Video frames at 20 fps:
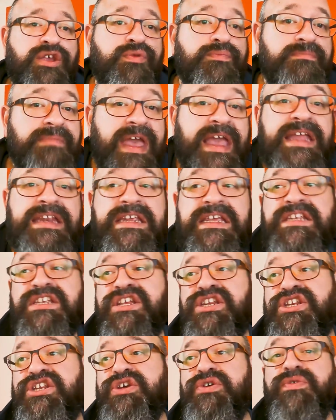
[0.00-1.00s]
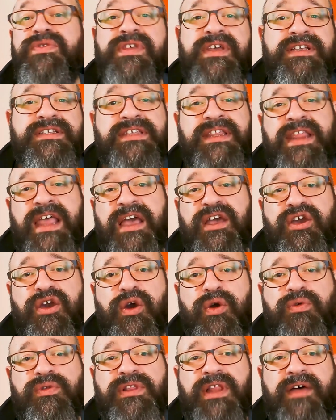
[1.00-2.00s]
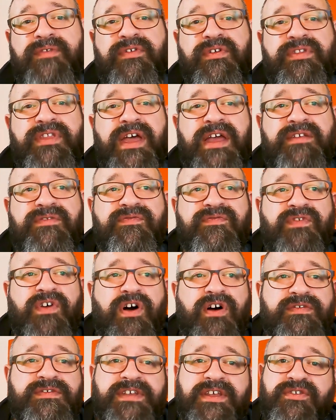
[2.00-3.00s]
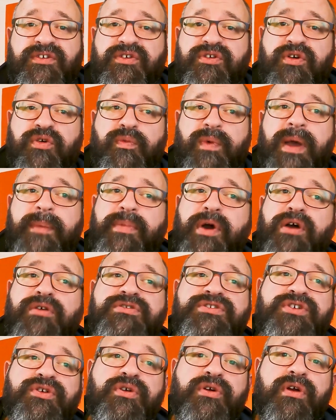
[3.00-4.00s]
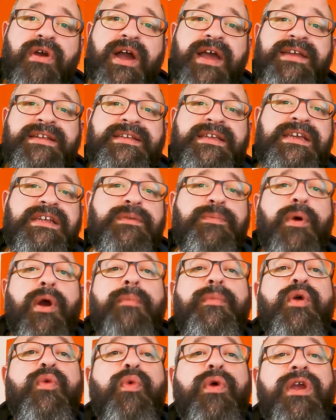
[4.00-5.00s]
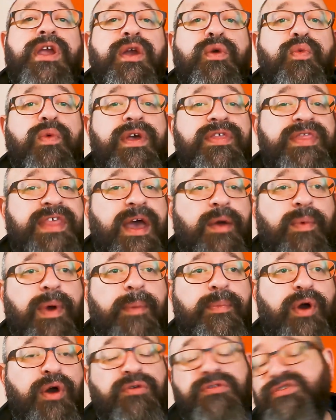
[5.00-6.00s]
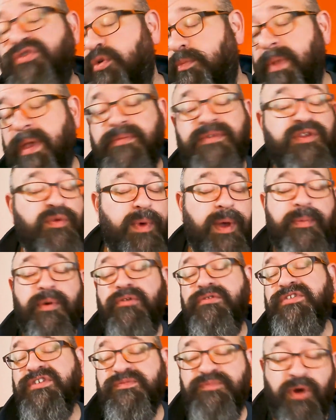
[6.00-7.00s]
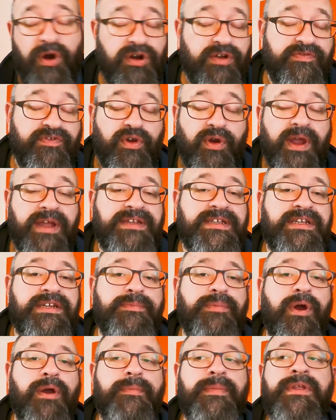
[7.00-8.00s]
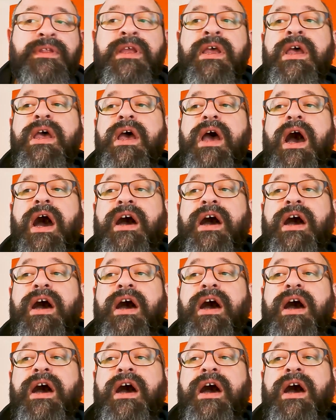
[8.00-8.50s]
You may need to do things at that code level that involves either your web host or your IT department working with that web host, or maybe the web host is part of your IT department,